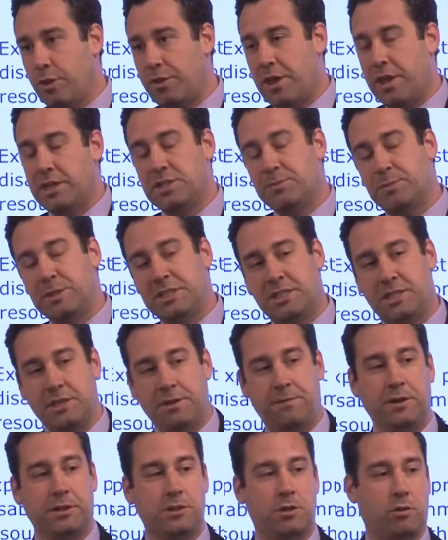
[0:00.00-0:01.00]

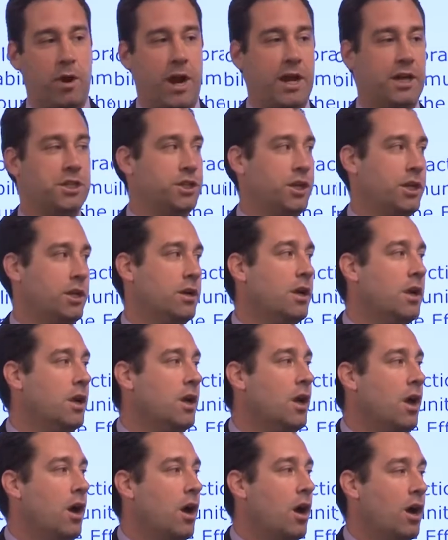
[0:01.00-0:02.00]
specific direction
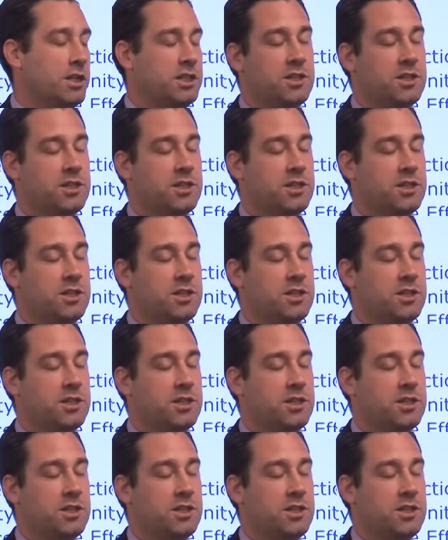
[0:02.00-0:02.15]
on